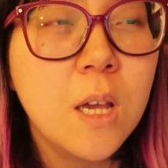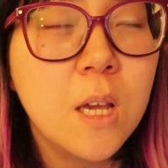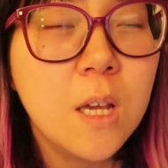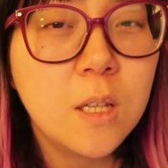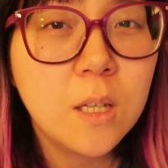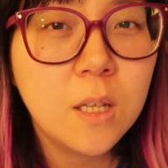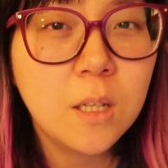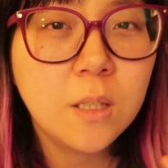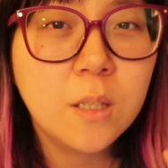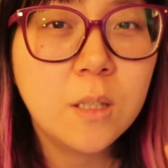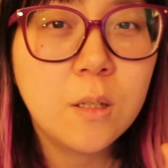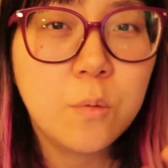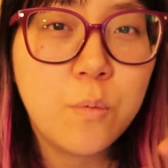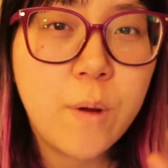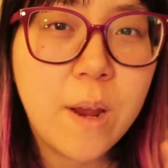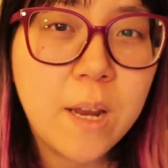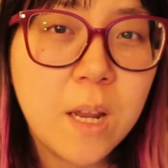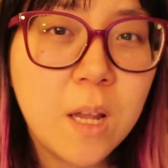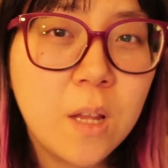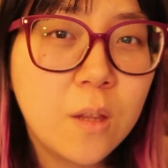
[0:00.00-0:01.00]
he does the
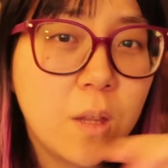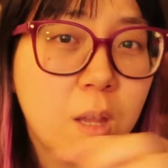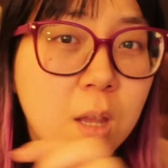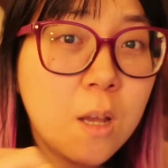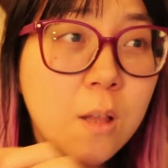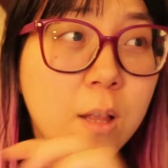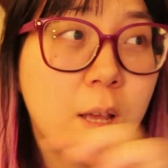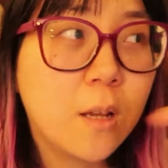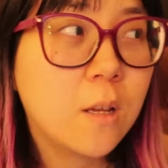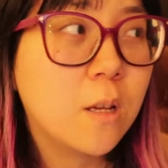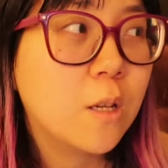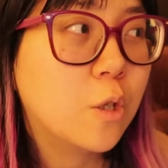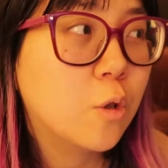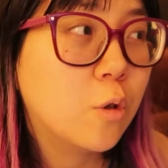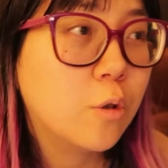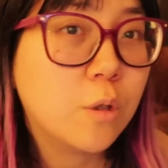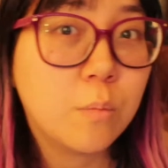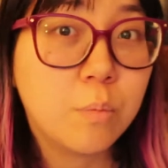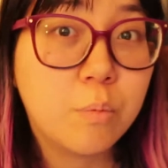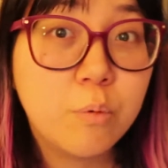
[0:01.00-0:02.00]
rating thing, like he
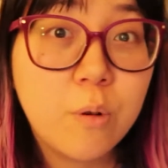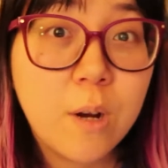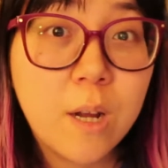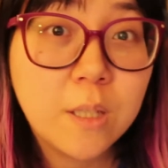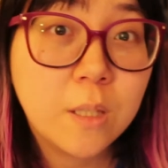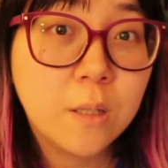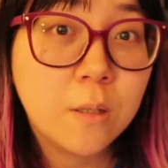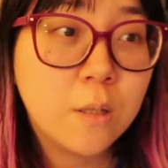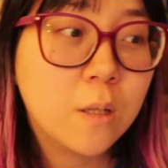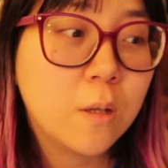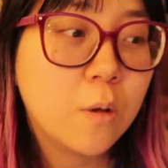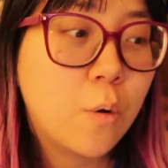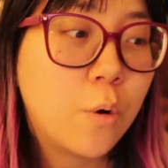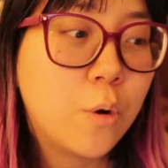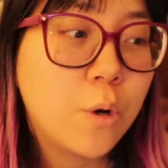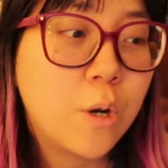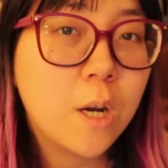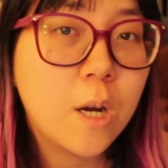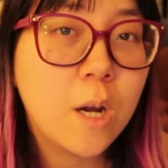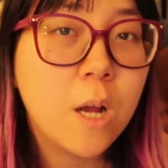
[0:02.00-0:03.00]
shows the price in the
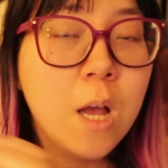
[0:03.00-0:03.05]
corner,